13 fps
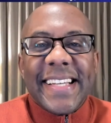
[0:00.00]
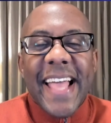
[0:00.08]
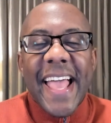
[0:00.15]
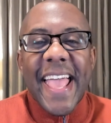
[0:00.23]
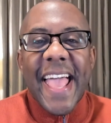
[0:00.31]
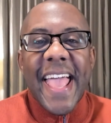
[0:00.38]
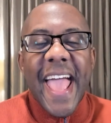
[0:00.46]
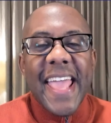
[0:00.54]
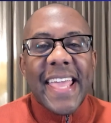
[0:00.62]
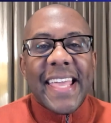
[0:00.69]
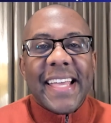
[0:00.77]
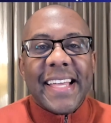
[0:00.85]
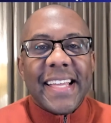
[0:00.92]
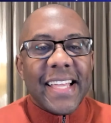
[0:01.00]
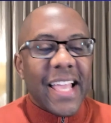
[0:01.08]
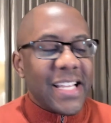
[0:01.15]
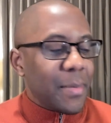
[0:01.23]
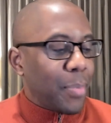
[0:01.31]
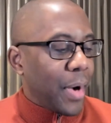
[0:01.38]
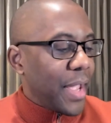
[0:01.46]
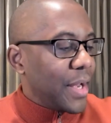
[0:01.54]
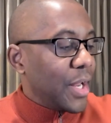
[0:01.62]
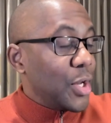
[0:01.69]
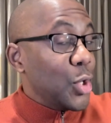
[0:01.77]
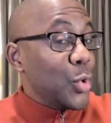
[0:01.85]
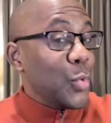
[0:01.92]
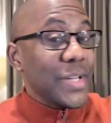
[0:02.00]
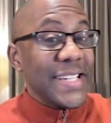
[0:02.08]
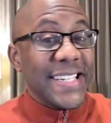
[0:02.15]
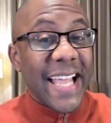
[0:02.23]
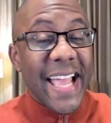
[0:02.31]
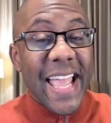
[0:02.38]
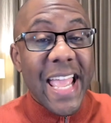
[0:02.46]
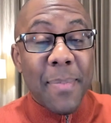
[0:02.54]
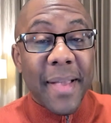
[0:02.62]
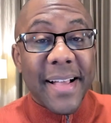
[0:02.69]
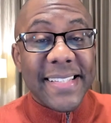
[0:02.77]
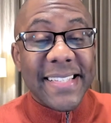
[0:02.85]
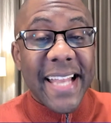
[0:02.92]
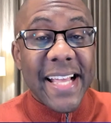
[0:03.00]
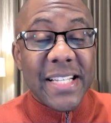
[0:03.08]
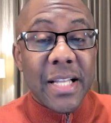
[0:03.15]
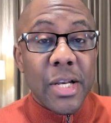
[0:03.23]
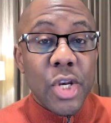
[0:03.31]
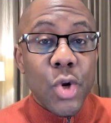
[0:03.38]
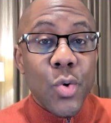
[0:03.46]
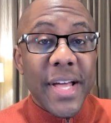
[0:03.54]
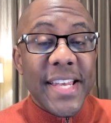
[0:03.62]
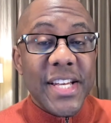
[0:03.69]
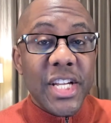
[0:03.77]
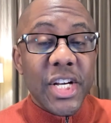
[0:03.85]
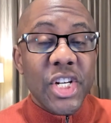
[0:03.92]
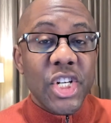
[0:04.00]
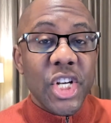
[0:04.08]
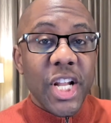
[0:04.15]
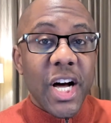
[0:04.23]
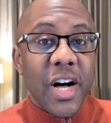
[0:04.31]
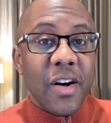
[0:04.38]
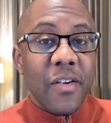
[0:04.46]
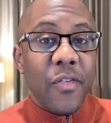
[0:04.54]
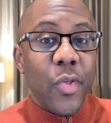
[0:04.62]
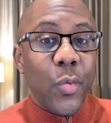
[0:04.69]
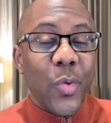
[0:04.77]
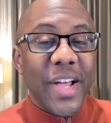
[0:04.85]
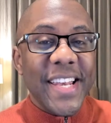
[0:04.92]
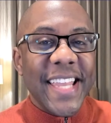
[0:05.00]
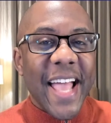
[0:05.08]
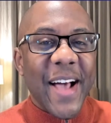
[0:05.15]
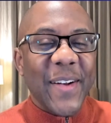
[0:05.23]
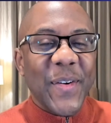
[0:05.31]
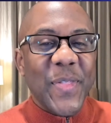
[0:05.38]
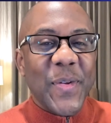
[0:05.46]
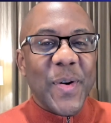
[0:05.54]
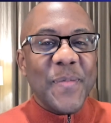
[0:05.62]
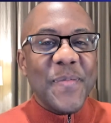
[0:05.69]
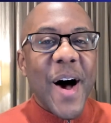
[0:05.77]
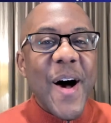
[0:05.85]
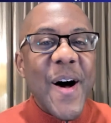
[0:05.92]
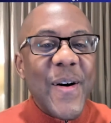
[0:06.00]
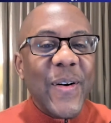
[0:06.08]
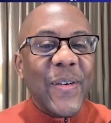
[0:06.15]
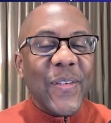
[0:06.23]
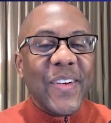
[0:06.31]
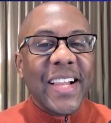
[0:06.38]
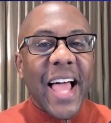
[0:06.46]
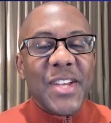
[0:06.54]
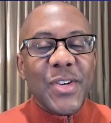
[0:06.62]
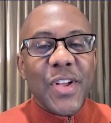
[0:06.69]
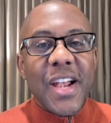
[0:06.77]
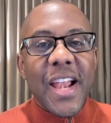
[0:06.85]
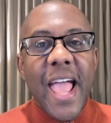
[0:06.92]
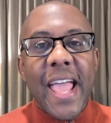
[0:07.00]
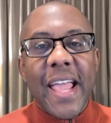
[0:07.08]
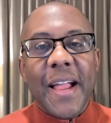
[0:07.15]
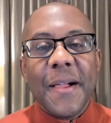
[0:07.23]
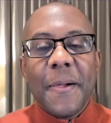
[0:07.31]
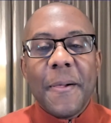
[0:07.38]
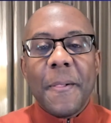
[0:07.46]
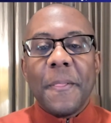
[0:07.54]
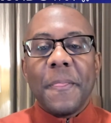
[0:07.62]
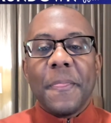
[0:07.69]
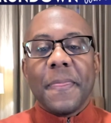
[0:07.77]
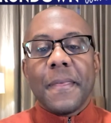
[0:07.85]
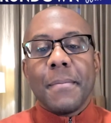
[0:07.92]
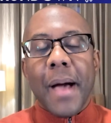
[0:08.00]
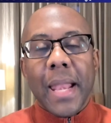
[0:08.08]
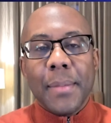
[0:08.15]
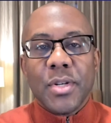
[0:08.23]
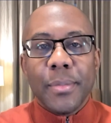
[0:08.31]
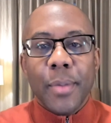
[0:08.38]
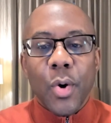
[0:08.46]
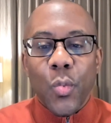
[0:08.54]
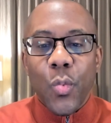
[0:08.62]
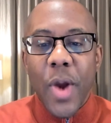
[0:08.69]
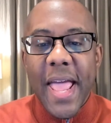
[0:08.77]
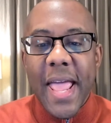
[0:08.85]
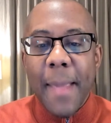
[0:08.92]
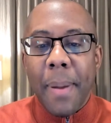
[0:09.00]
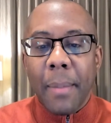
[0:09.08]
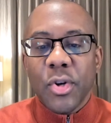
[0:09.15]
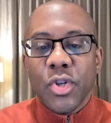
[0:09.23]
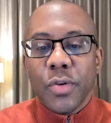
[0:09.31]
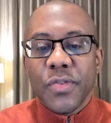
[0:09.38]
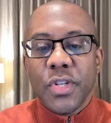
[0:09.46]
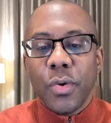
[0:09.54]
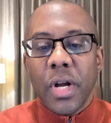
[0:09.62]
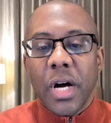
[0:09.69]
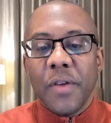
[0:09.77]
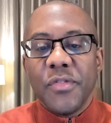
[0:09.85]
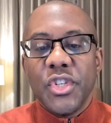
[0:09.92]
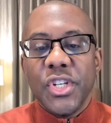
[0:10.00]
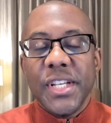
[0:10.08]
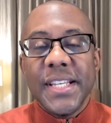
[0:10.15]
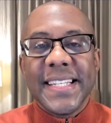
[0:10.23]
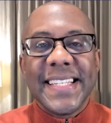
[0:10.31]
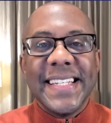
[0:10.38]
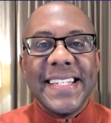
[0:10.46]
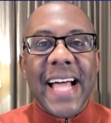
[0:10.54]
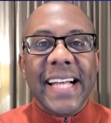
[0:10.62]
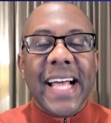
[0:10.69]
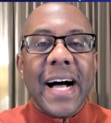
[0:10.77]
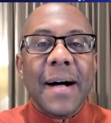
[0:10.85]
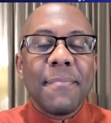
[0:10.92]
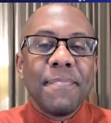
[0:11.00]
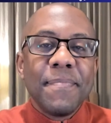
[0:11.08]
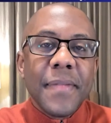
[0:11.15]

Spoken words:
Hey, hey, hey. It's a brand new day because today is a new edition of the Rundown with Ramon. Glad you're here today. My name is Ramon Ray, publisher of zoneofgenius.com.